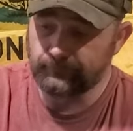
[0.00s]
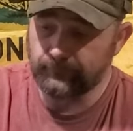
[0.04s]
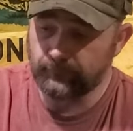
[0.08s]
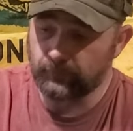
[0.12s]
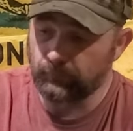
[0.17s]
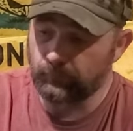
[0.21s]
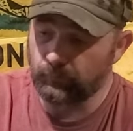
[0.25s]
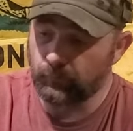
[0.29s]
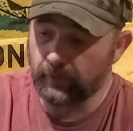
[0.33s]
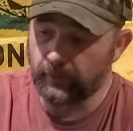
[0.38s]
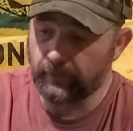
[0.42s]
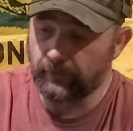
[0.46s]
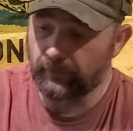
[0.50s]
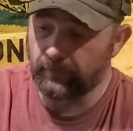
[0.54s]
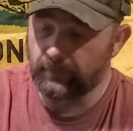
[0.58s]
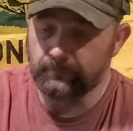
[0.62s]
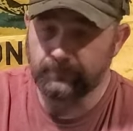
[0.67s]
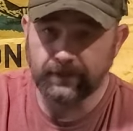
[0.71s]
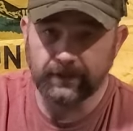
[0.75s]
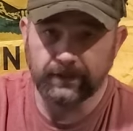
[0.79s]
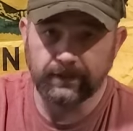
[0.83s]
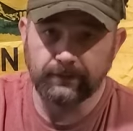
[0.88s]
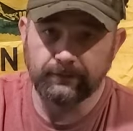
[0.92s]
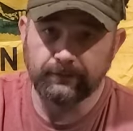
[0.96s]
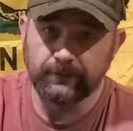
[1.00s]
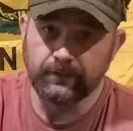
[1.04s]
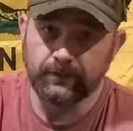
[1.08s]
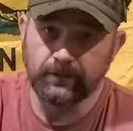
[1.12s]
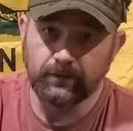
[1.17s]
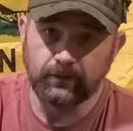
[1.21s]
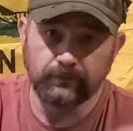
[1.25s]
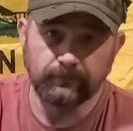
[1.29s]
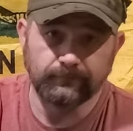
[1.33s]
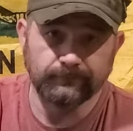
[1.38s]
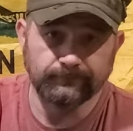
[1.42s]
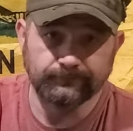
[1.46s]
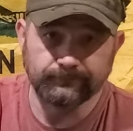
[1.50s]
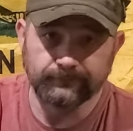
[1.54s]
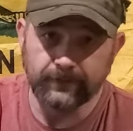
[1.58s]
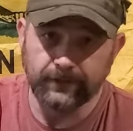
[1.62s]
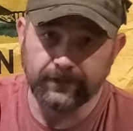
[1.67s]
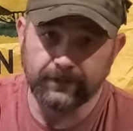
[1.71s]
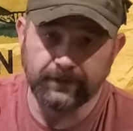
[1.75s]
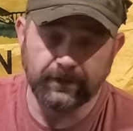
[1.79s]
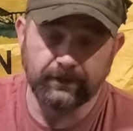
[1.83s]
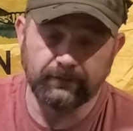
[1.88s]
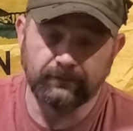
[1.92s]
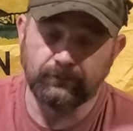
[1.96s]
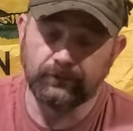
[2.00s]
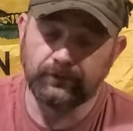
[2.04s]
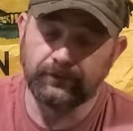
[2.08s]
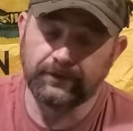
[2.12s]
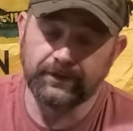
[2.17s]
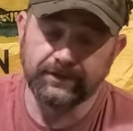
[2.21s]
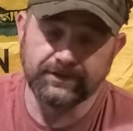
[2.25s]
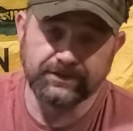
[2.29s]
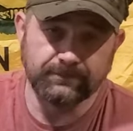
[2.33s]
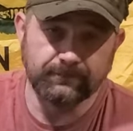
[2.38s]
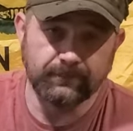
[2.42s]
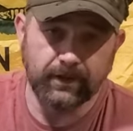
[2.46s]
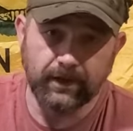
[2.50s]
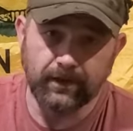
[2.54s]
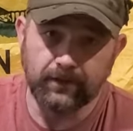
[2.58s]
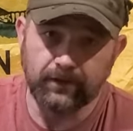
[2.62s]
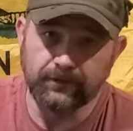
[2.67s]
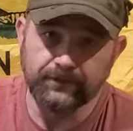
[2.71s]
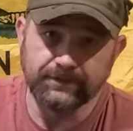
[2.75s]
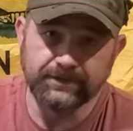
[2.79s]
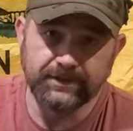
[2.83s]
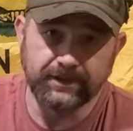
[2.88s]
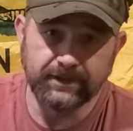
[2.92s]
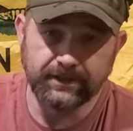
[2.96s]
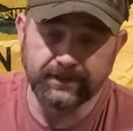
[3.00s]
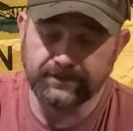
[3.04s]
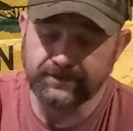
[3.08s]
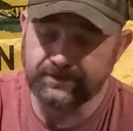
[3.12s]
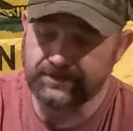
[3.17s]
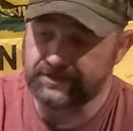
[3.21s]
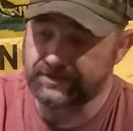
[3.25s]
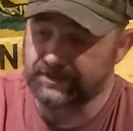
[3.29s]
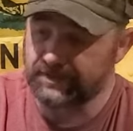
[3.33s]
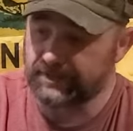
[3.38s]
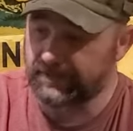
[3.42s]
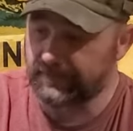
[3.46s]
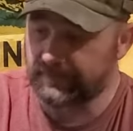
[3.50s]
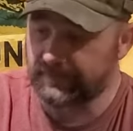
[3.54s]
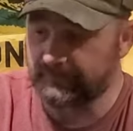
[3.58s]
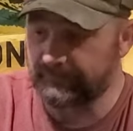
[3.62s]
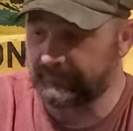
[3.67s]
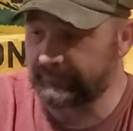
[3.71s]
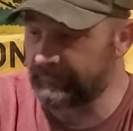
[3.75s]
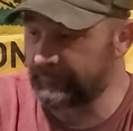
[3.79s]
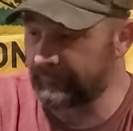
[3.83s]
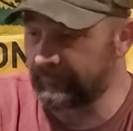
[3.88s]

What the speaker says: whether it be, it really doesn't matter. TIG, stick,